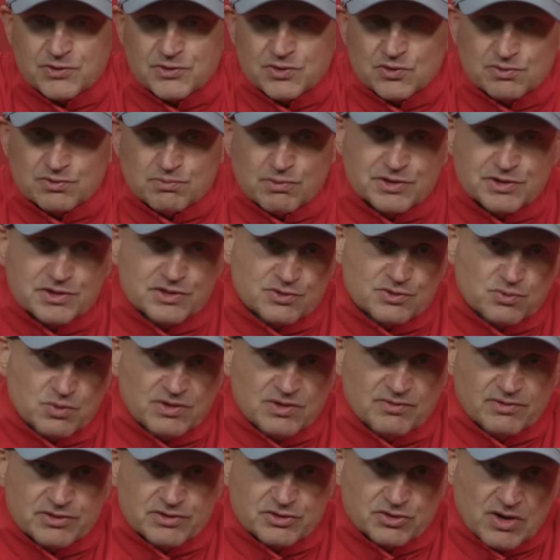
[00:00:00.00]
So as much as
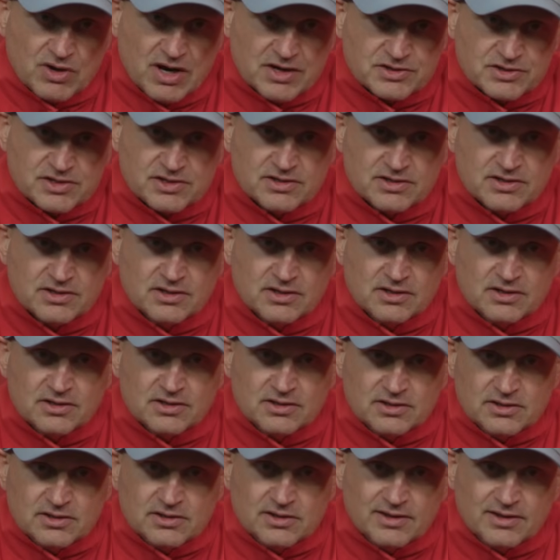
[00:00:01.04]
we've addressed
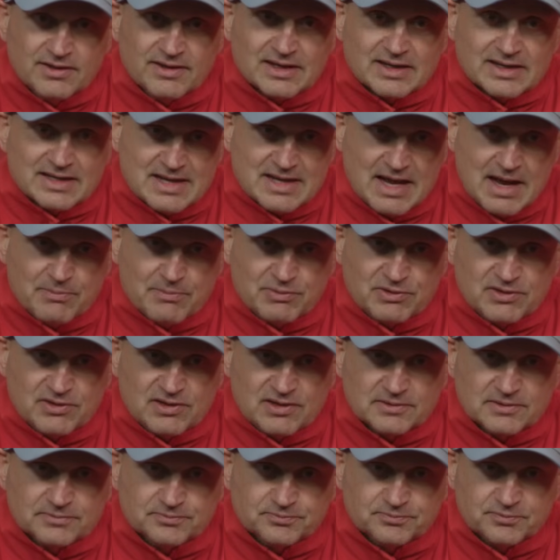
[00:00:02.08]
the depth